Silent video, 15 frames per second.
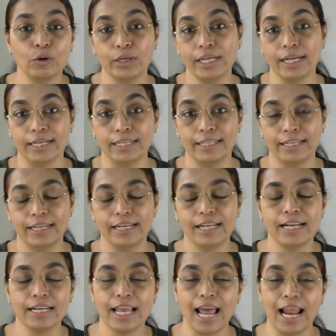oriented
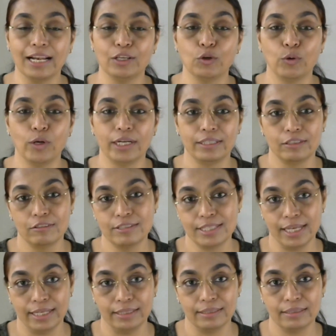and calculator
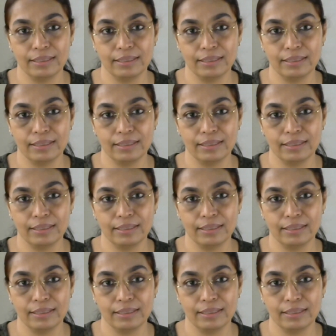sign.